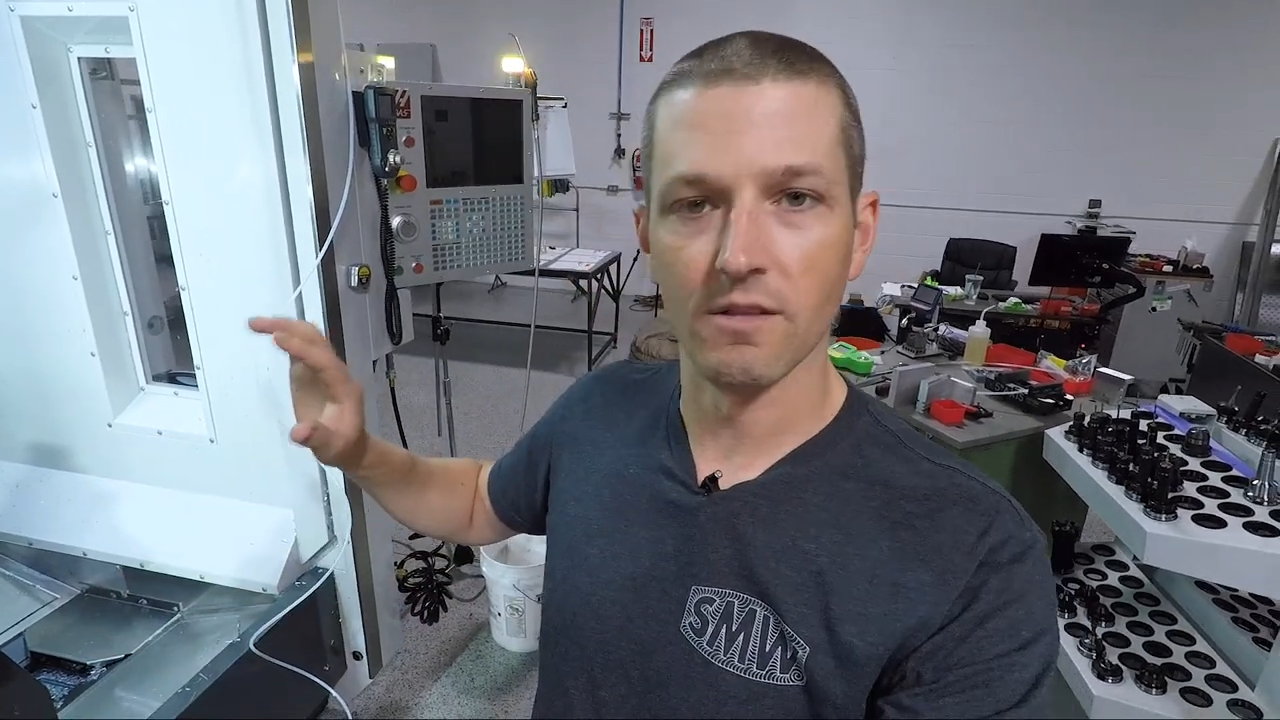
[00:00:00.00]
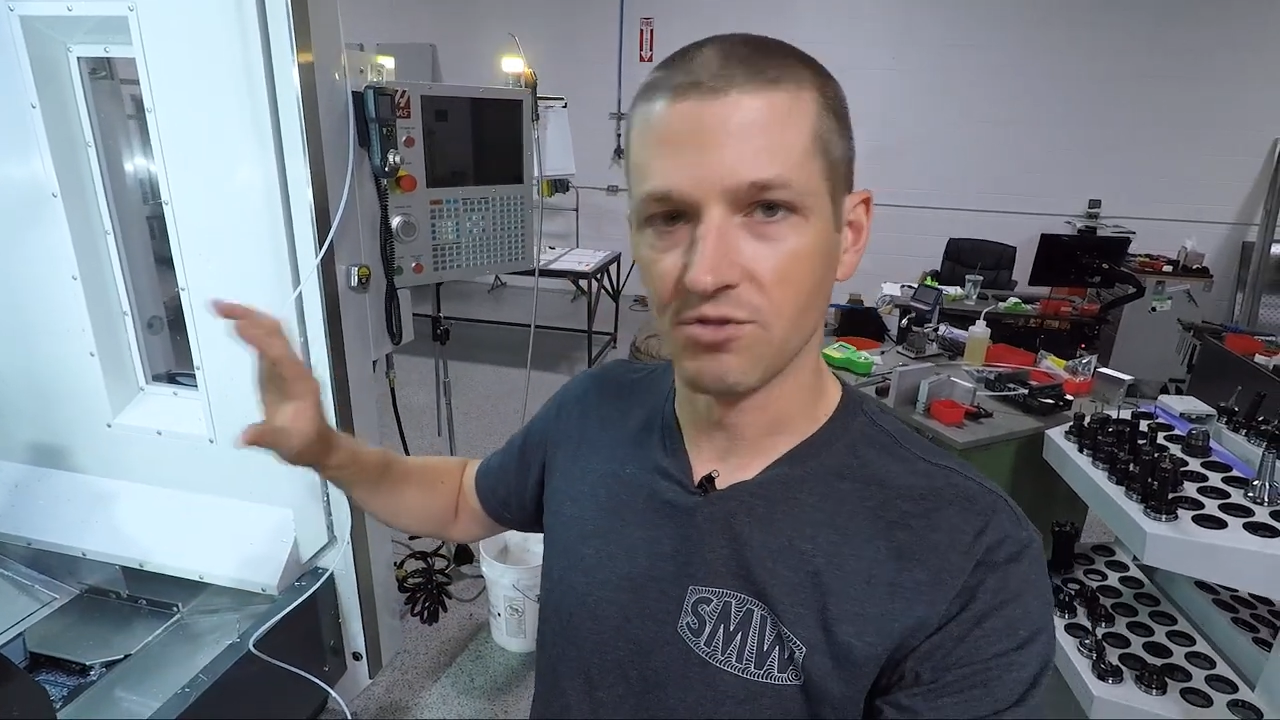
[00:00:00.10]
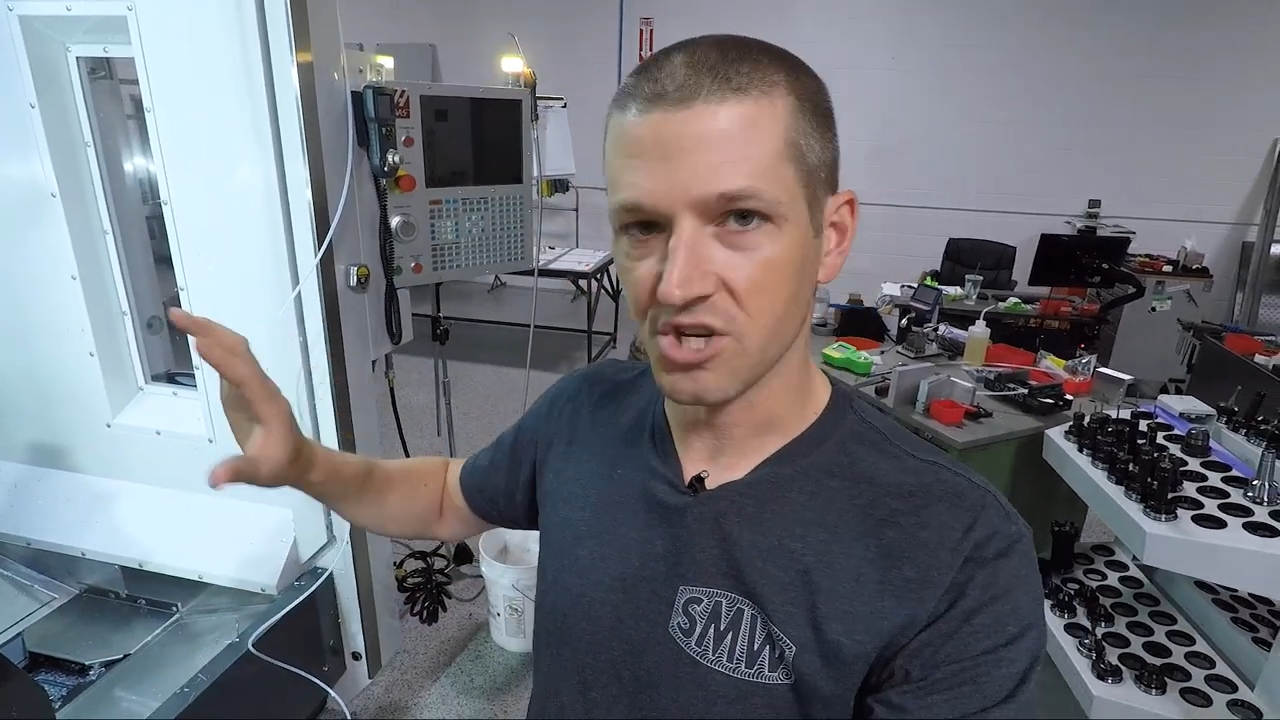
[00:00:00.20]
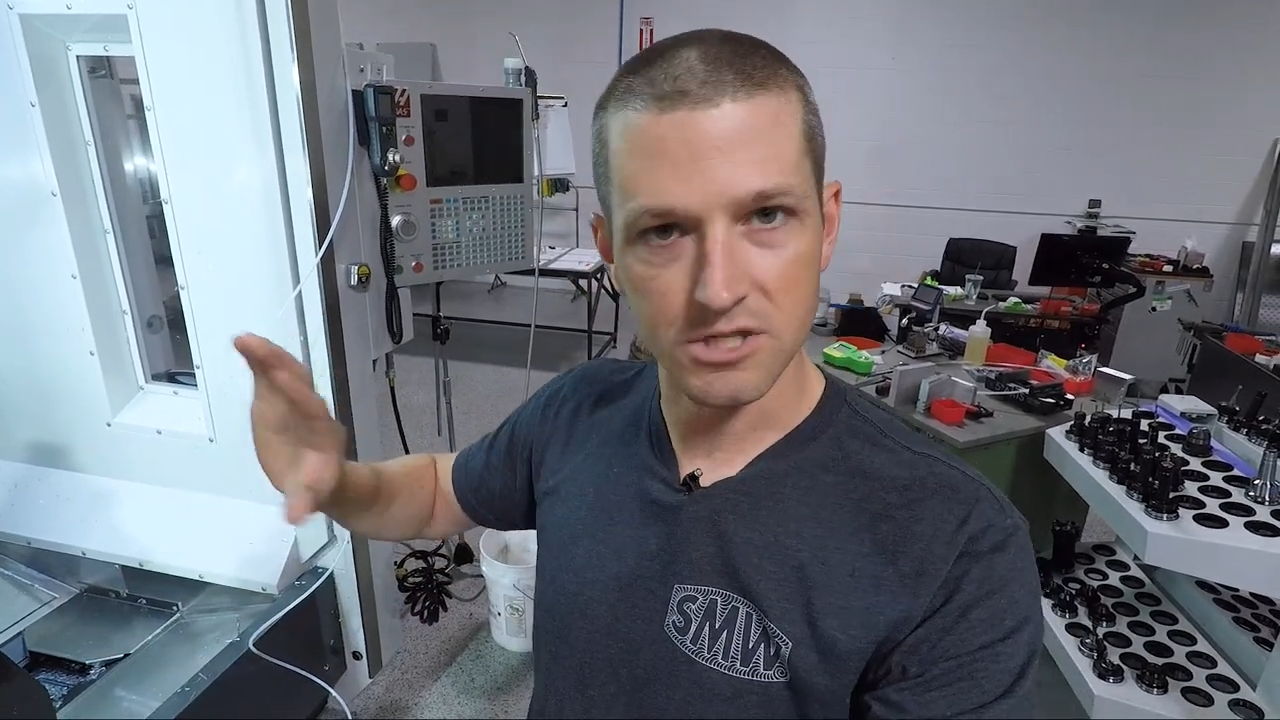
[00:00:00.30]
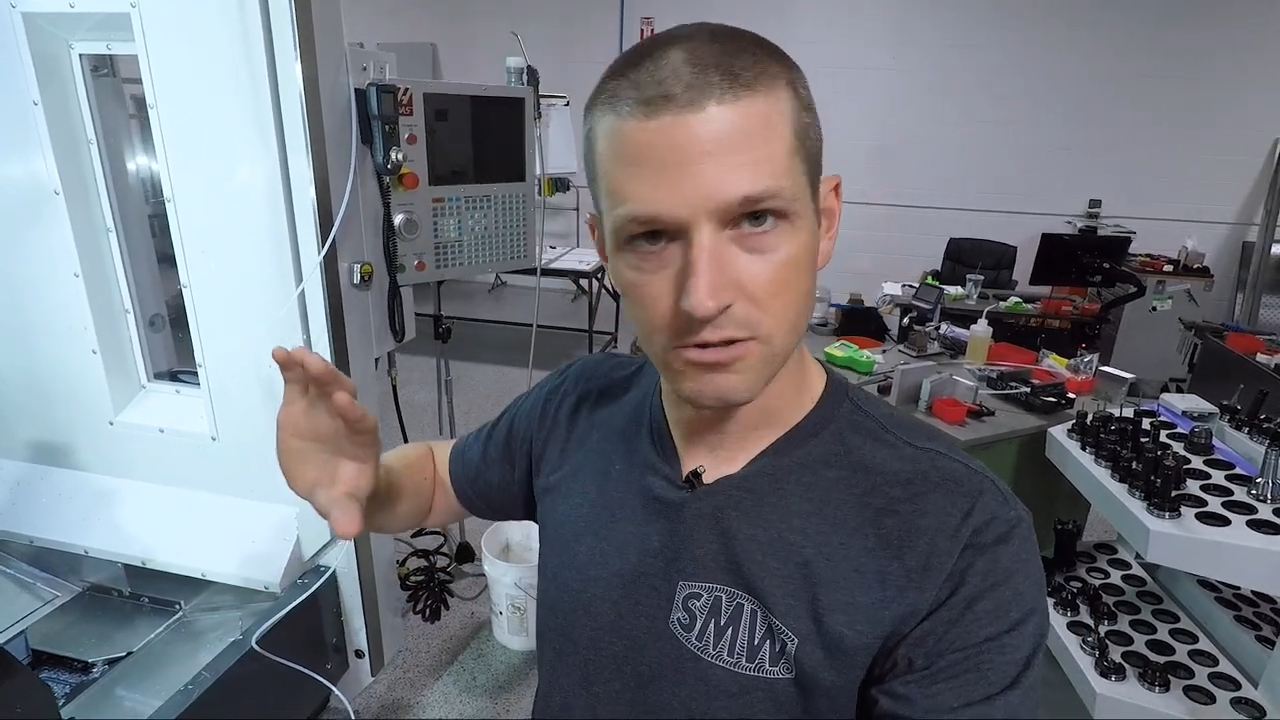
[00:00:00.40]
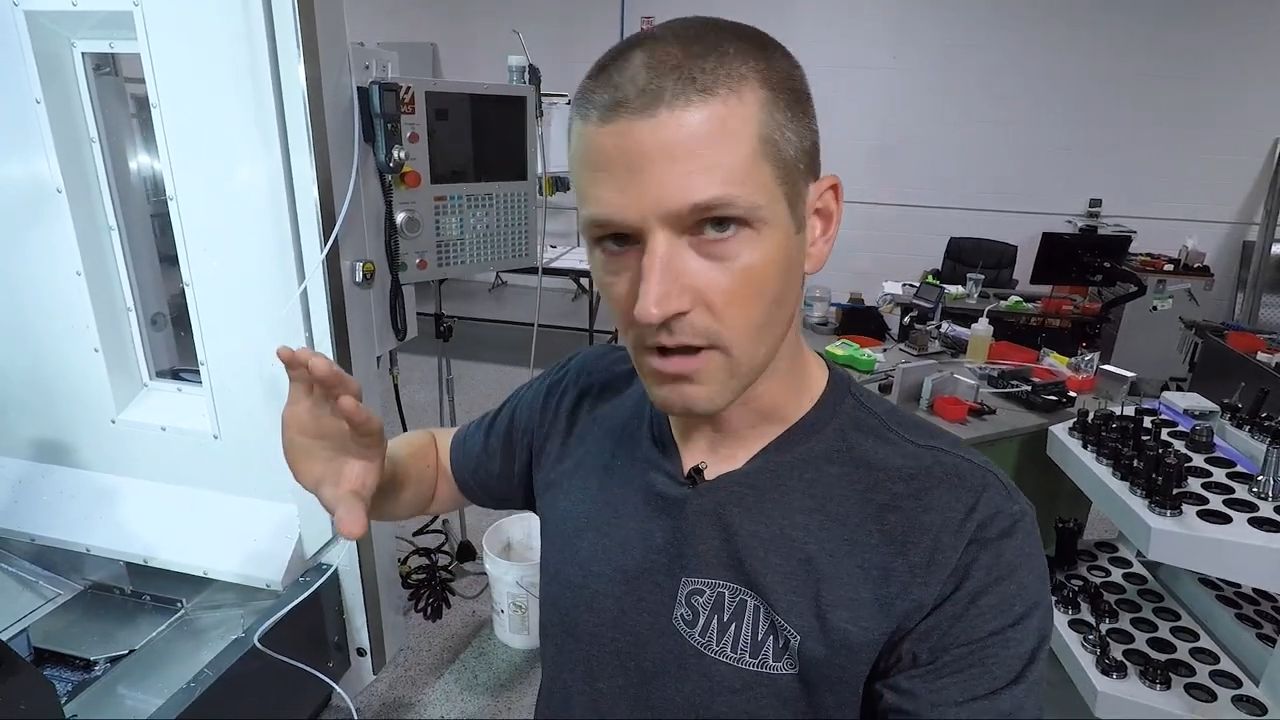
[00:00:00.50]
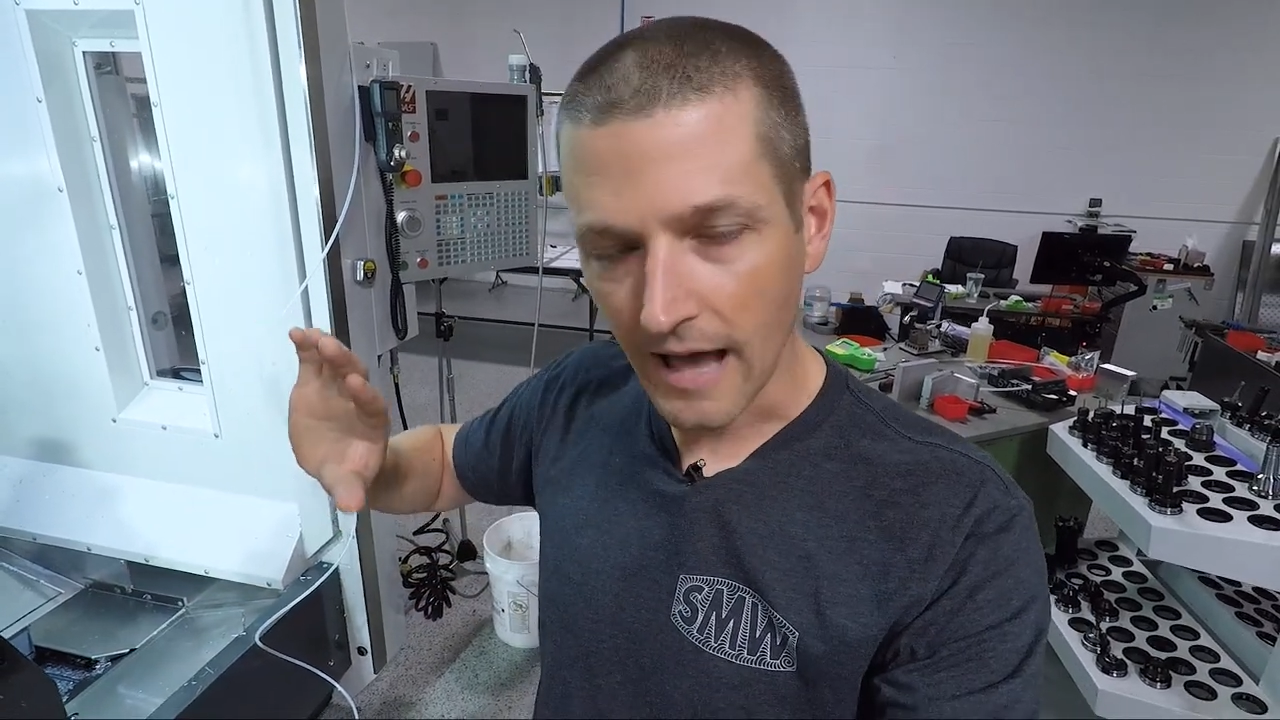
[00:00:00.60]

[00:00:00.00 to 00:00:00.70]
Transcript: just